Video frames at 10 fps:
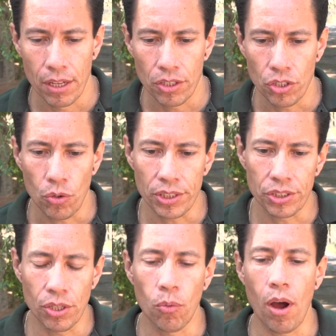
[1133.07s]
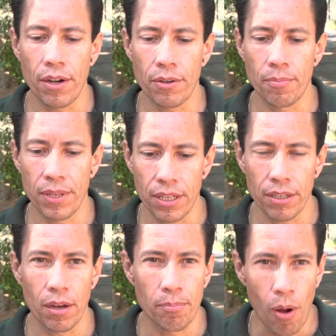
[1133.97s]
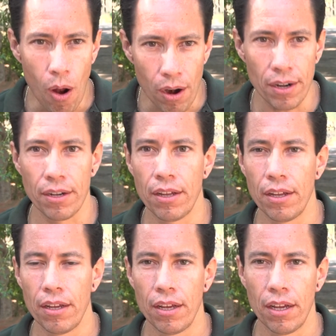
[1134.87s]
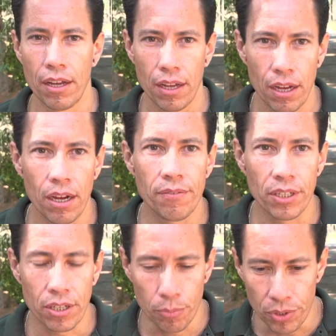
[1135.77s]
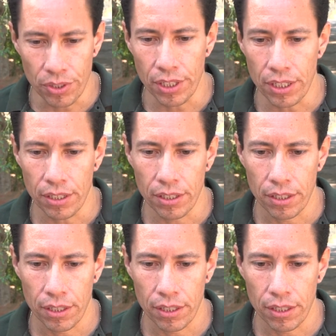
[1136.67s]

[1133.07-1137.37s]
you know, I still wanted to be a part of the community.